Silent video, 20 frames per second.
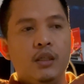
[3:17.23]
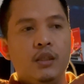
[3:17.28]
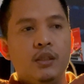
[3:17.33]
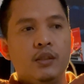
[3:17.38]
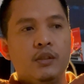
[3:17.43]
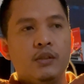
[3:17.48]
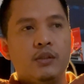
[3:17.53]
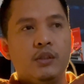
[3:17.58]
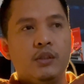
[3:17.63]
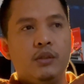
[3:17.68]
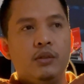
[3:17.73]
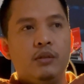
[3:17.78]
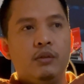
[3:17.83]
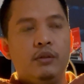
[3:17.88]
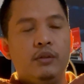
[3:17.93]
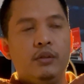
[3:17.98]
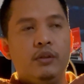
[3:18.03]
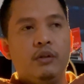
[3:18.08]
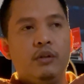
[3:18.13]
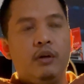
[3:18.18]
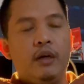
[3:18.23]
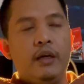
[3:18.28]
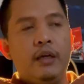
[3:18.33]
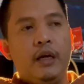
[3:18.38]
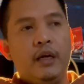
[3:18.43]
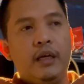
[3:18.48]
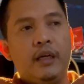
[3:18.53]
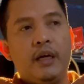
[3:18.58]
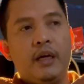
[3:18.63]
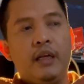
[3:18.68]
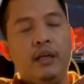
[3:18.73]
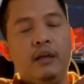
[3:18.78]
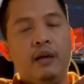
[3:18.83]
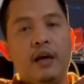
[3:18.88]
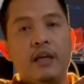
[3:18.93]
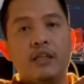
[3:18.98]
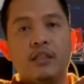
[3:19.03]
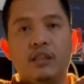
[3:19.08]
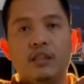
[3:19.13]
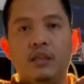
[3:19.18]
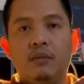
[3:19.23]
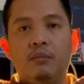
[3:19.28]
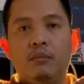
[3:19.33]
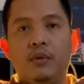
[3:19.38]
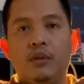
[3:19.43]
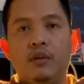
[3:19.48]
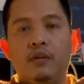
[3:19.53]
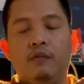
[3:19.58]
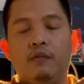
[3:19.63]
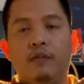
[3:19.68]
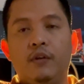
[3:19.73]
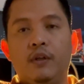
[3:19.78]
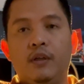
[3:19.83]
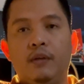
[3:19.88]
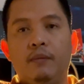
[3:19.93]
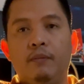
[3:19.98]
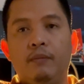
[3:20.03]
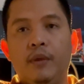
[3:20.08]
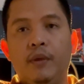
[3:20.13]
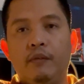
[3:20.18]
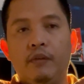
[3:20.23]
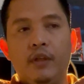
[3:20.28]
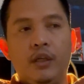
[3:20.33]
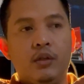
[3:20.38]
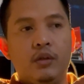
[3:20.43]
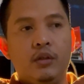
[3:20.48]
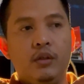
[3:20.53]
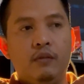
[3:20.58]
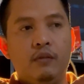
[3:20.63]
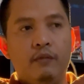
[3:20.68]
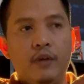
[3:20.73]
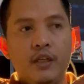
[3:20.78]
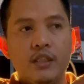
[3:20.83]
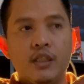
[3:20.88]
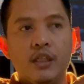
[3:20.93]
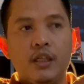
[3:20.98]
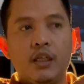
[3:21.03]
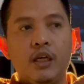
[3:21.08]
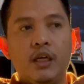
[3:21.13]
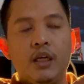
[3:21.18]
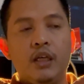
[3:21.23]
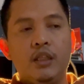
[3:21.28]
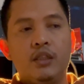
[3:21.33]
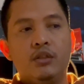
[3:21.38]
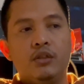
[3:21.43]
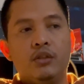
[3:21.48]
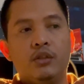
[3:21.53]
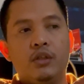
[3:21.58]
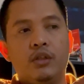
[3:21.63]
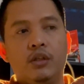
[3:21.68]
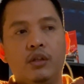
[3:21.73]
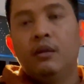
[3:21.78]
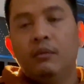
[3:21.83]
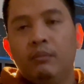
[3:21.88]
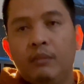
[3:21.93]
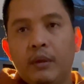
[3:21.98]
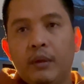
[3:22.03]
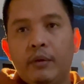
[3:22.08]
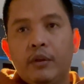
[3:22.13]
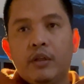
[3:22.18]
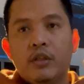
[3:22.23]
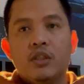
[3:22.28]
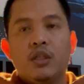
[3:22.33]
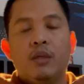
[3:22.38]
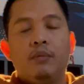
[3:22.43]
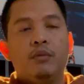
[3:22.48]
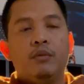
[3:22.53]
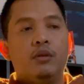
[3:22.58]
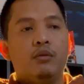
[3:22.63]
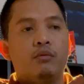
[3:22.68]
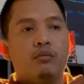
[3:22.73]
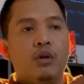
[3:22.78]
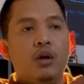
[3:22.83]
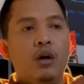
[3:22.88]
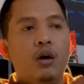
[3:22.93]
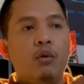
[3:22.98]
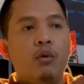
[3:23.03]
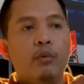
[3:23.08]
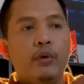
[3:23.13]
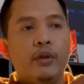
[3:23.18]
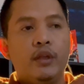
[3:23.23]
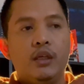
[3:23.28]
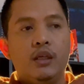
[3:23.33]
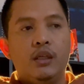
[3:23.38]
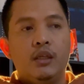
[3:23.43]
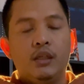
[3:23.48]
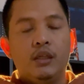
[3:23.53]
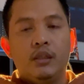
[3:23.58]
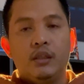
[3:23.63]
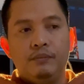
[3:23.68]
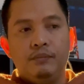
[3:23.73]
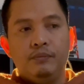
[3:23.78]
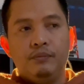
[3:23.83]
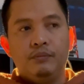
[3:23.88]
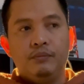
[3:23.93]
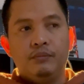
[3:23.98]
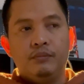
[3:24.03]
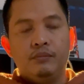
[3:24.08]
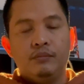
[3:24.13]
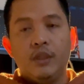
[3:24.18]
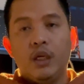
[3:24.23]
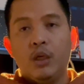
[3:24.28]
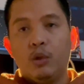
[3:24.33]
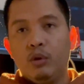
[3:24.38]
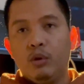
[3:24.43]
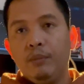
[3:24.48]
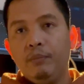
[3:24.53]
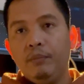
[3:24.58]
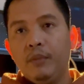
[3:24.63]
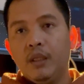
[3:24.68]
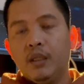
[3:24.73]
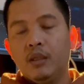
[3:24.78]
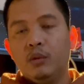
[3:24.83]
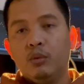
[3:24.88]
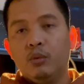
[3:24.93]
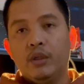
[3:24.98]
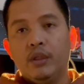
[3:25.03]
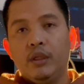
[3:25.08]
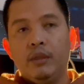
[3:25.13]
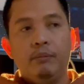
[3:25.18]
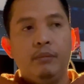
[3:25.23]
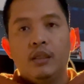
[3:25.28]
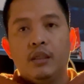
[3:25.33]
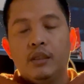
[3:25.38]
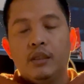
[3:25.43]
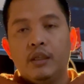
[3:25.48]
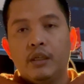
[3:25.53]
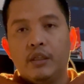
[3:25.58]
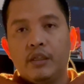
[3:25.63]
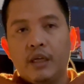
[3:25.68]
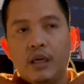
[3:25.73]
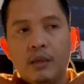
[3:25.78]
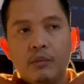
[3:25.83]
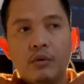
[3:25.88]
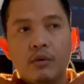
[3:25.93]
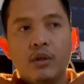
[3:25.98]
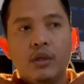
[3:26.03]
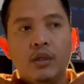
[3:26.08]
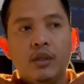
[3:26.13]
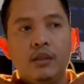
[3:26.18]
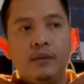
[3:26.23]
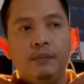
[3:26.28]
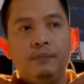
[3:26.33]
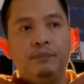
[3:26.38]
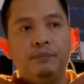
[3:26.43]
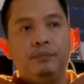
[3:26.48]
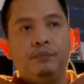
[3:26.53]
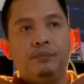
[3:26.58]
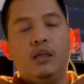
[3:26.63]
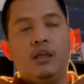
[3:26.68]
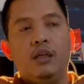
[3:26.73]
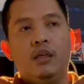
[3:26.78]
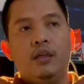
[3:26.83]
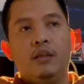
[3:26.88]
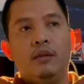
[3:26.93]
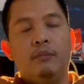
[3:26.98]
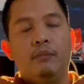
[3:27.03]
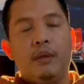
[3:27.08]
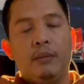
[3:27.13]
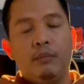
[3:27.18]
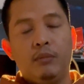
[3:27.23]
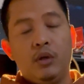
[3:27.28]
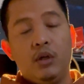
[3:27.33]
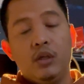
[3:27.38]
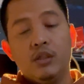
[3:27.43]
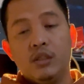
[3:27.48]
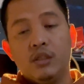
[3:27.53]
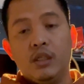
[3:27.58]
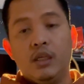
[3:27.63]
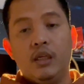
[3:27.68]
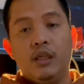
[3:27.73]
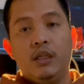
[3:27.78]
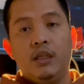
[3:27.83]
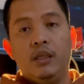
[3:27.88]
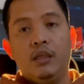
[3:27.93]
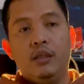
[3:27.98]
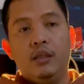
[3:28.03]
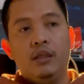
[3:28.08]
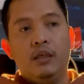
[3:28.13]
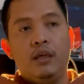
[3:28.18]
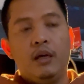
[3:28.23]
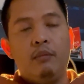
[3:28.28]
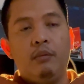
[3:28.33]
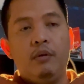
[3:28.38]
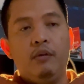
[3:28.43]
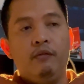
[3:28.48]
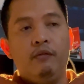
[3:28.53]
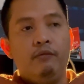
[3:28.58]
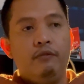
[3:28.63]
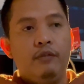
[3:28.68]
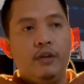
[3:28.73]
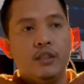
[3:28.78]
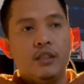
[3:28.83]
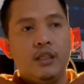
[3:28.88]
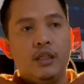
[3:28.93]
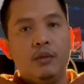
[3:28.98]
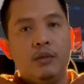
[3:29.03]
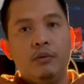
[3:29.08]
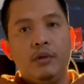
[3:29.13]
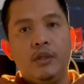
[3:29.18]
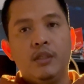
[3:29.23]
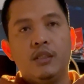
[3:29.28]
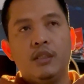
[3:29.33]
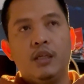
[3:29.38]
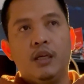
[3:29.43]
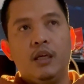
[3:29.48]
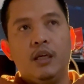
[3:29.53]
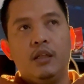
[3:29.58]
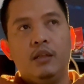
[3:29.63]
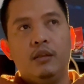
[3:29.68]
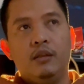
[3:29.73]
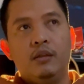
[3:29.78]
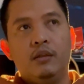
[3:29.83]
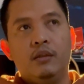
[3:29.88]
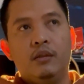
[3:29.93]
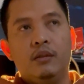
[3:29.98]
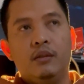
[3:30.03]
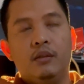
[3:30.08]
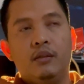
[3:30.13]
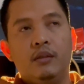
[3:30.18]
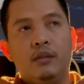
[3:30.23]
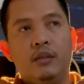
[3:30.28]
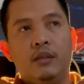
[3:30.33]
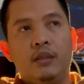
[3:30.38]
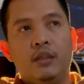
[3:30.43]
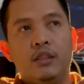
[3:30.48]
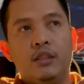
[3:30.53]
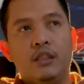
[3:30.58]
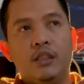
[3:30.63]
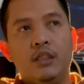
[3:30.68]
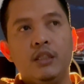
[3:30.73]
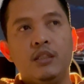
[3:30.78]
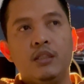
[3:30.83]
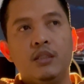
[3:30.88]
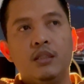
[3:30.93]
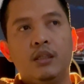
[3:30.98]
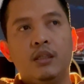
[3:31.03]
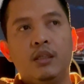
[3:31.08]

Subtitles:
So I kind of asked them if they could investigate. Maybe there's something wrong with the equipment where they plug the camera. My boss said they have it fixed anyways, and it's just